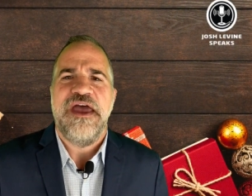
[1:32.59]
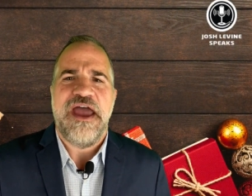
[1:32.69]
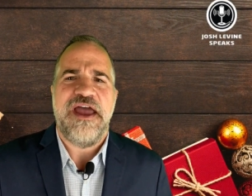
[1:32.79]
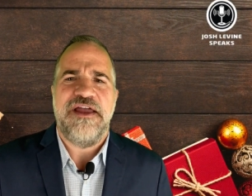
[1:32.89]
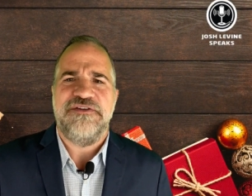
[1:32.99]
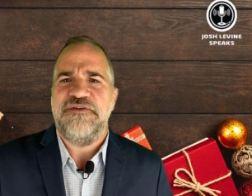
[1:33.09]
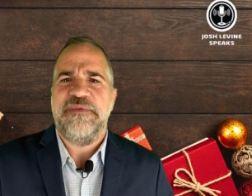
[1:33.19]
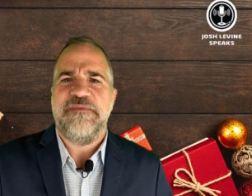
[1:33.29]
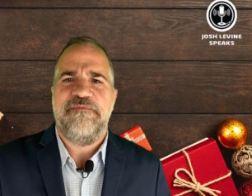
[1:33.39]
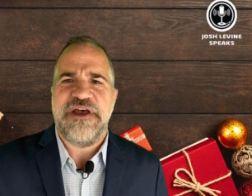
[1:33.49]
And you've
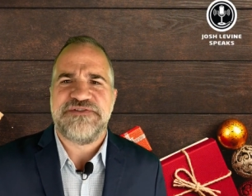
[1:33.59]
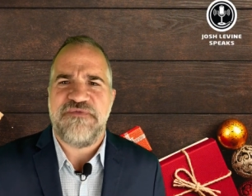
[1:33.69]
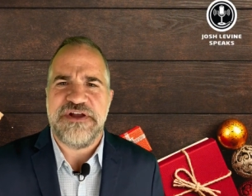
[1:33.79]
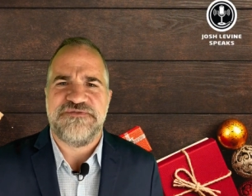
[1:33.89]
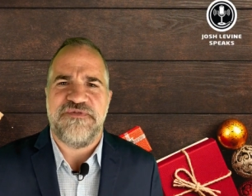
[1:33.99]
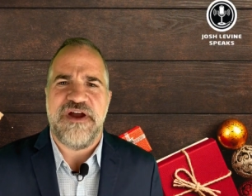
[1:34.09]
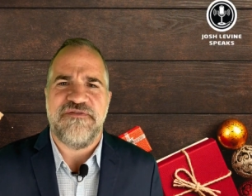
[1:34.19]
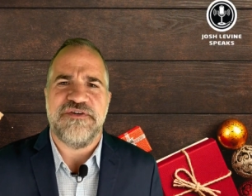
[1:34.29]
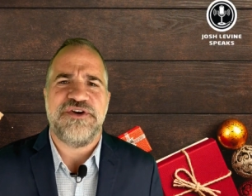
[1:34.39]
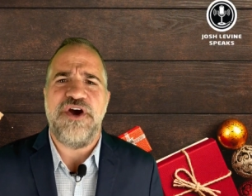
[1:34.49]
been best friends
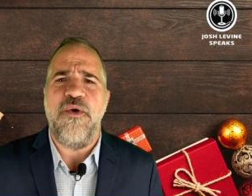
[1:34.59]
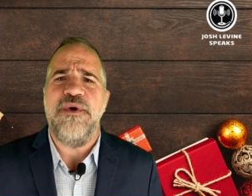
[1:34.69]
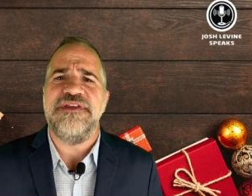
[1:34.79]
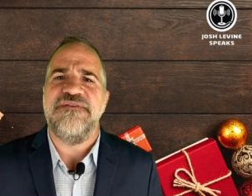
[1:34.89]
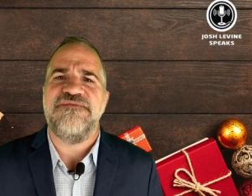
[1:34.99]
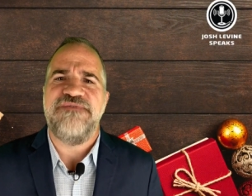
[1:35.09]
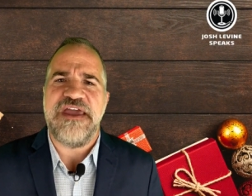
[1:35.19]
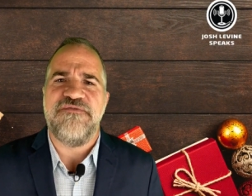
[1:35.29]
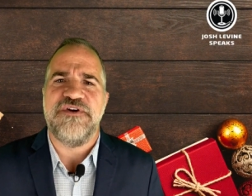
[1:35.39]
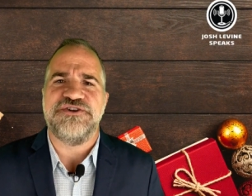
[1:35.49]
forever. Go with a
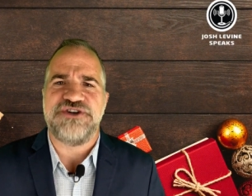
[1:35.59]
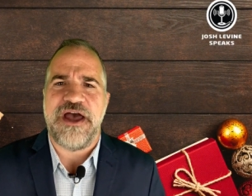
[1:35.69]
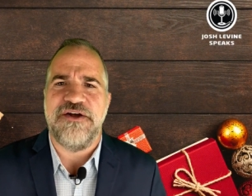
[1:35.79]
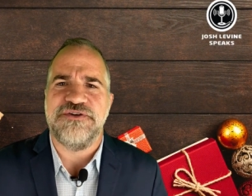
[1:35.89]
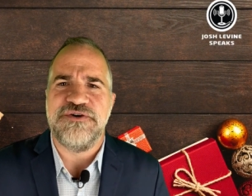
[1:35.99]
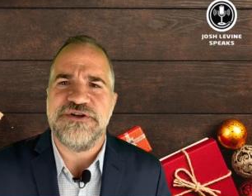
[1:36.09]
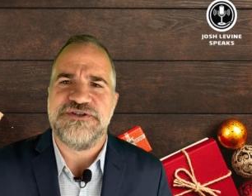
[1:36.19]
favorite childhood